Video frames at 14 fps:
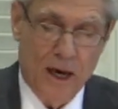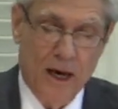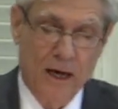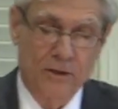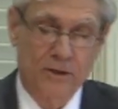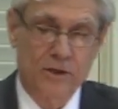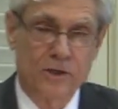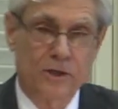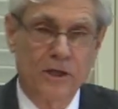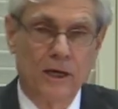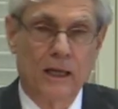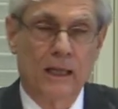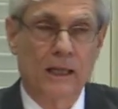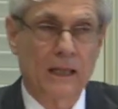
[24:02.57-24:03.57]

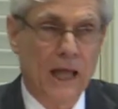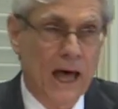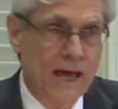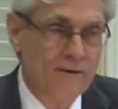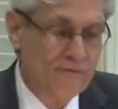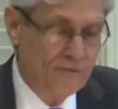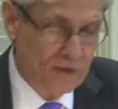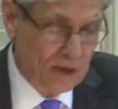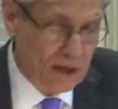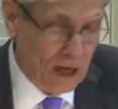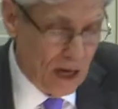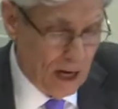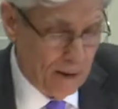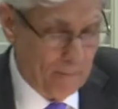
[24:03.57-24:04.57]
us life to
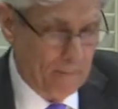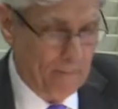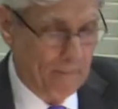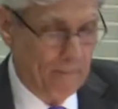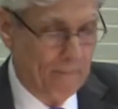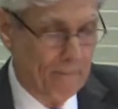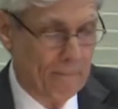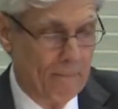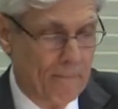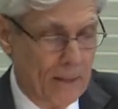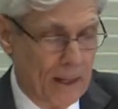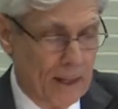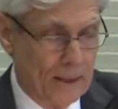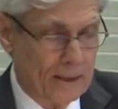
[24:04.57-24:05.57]
come,
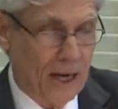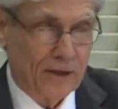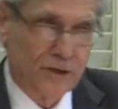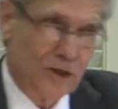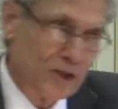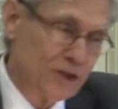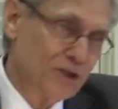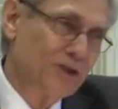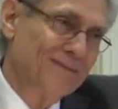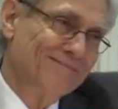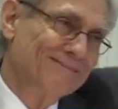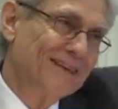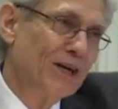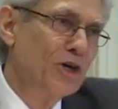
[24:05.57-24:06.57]
not just
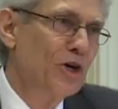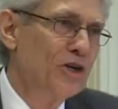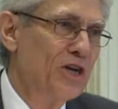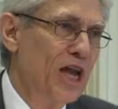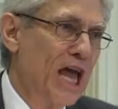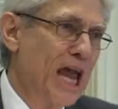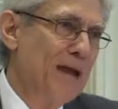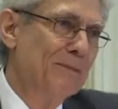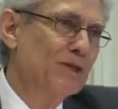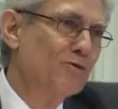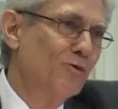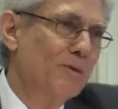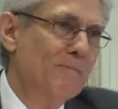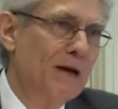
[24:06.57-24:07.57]
a good name
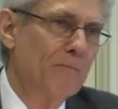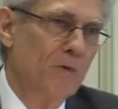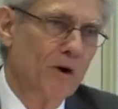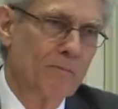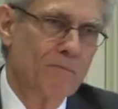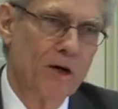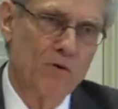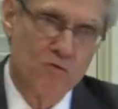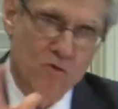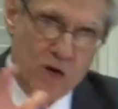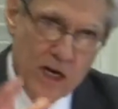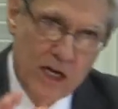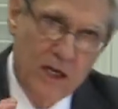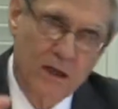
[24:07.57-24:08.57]
that's remembered, but
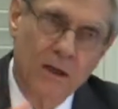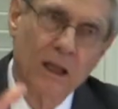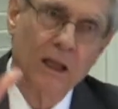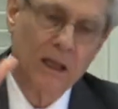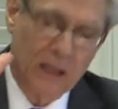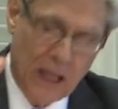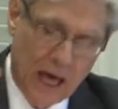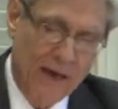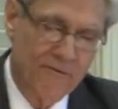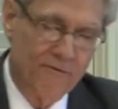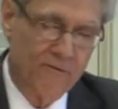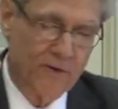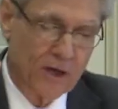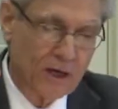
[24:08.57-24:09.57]
real
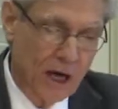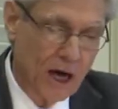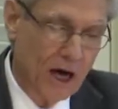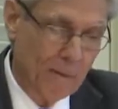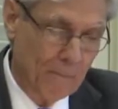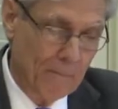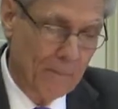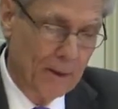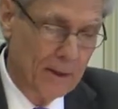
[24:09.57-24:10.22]
life to come.